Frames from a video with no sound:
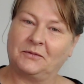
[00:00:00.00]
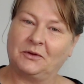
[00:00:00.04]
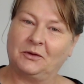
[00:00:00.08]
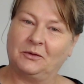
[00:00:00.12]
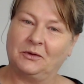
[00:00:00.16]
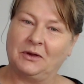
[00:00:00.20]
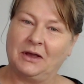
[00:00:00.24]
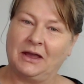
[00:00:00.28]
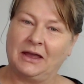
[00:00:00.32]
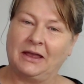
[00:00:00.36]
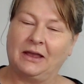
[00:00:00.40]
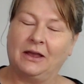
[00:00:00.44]

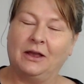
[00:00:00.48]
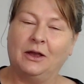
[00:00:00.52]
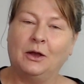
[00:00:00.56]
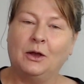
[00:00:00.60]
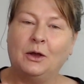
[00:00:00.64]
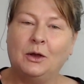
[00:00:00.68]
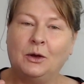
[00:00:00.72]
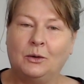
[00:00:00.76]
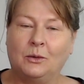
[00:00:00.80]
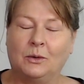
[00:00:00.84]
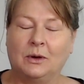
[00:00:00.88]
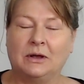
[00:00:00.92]
Okay,
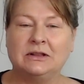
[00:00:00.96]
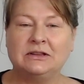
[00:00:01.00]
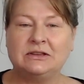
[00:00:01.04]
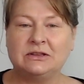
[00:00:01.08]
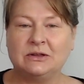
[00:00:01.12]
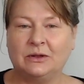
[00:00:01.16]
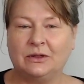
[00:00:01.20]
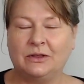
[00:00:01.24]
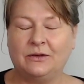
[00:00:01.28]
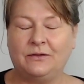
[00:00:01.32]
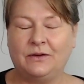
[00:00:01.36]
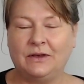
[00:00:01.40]
once
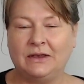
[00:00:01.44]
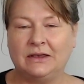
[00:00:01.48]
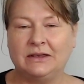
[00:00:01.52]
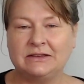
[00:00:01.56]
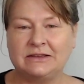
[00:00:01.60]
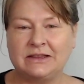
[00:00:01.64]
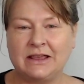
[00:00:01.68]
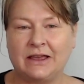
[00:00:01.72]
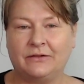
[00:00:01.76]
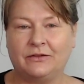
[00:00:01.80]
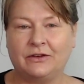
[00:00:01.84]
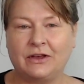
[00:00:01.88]
all the
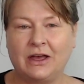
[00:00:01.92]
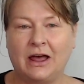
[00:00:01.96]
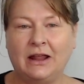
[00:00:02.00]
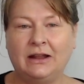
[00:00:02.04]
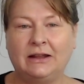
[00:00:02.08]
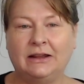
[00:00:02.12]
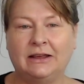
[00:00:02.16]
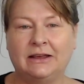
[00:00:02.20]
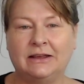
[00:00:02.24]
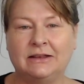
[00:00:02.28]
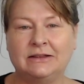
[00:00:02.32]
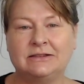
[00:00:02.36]
fingers have
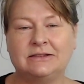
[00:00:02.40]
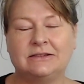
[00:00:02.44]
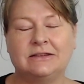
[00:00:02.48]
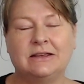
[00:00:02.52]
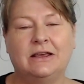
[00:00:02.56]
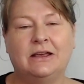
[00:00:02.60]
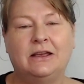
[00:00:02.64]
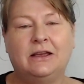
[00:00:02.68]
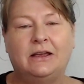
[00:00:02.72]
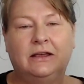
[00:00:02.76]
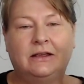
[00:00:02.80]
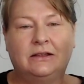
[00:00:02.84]
colours,
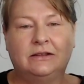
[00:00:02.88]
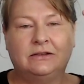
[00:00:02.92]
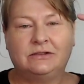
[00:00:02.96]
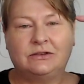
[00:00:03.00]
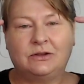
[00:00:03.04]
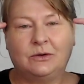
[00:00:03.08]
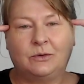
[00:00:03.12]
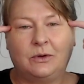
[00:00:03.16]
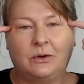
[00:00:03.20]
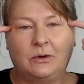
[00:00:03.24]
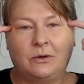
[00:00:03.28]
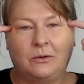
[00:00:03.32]

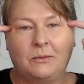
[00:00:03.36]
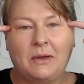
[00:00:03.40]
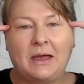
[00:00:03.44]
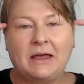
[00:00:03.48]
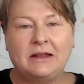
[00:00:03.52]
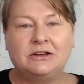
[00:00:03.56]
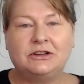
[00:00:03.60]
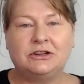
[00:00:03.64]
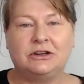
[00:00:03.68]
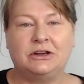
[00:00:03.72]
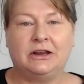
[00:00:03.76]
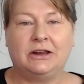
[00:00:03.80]
so we're
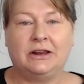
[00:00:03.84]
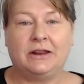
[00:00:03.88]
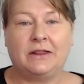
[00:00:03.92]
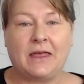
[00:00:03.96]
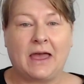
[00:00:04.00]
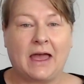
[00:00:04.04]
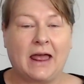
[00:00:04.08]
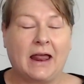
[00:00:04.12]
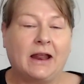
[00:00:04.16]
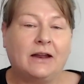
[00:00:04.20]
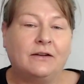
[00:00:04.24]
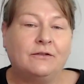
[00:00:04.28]
imagining
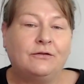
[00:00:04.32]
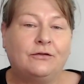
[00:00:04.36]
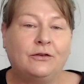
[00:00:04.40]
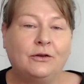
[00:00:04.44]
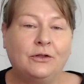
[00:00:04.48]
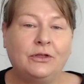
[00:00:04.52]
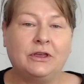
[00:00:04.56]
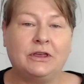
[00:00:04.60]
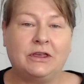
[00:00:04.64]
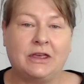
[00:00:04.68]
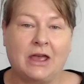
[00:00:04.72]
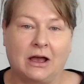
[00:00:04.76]
that. And
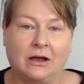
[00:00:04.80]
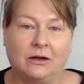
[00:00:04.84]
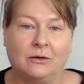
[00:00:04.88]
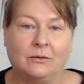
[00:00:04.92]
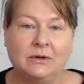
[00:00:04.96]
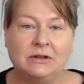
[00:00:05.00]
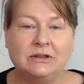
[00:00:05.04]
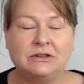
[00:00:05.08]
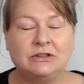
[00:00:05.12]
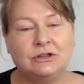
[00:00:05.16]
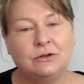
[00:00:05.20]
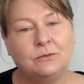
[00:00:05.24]
for the young
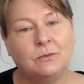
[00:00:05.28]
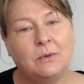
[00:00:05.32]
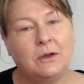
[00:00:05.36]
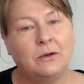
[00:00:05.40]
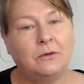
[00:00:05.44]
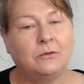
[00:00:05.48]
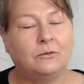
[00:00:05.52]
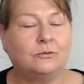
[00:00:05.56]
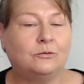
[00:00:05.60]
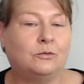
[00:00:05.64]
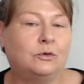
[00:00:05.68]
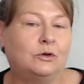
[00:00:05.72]
ones, you might
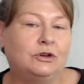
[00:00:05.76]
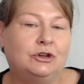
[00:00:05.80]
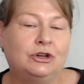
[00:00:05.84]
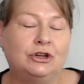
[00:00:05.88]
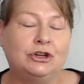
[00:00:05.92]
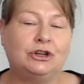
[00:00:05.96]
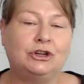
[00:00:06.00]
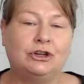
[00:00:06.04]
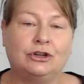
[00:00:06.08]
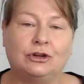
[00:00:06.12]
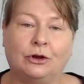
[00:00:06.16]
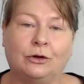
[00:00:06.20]
want to
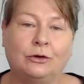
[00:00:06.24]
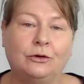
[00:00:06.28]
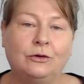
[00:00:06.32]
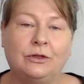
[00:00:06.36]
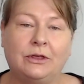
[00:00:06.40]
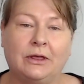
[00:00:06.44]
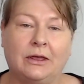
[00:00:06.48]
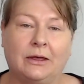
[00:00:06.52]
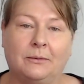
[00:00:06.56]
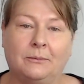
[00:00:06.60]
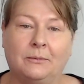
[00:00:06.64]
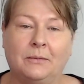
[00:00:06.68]
show
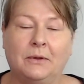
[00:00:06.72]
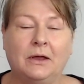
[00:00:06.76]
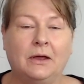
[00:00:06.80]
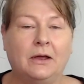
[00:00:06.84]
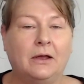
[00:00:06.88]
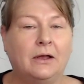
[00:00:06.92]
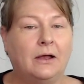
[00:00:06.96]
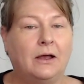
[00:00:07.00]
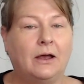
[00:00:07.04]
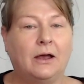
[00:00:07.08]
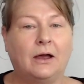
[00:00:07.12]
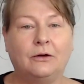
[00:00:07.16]
them
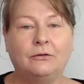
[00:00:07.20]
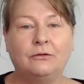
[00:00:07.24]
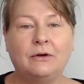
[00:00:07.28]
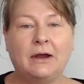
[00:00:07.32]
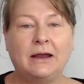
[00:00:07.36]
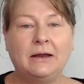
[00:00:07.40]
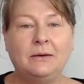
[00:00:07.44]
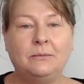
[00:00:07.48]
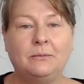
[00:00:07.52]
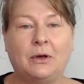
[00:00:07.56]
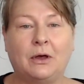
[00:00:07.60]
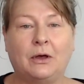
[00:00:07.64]
a
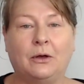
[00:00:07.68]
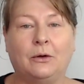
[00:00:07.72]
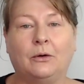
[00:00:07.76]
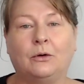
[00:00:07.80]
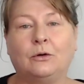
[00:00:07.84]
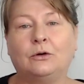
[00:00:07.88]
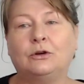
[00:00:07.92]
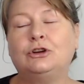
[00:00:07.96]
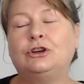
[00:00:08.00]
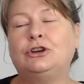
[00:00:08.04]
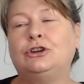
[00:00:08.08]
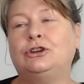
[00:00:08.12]
rainbow
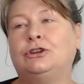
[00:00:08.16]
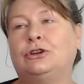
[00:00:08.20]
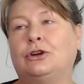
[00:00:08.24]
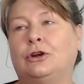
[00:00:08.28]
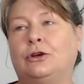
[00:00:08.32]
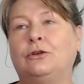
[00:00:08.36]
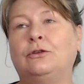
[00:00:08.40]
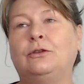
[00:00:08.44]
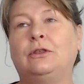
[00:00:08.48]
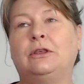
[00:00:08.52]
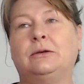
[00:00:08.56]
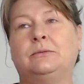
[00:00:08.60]
or
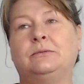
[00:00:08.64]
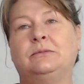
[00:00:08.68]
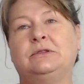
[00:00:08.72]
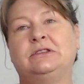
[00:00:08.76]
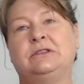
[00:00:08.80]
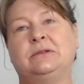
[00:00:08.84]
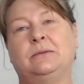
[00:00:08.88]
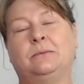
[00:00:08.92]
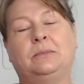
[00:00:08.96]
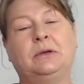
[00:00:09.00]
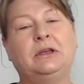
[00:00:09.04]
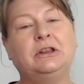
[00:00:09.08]
show them
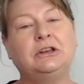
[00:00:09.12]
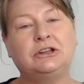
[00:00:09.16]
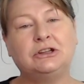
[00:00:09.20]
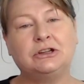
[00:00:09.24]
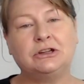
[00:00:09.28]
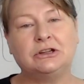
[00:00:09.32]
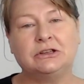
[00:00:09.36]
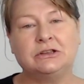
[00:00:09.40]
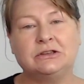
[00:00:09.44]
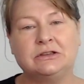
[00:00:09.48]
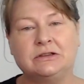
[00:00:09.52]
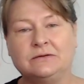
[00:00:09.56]
some
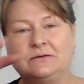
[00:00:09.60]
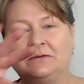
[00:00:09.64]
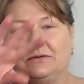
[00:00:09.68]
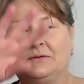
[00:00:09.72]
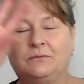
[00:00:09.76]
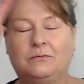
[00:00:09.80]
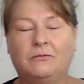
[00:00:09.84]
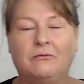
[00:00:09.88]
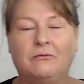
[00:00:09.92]
pictures of,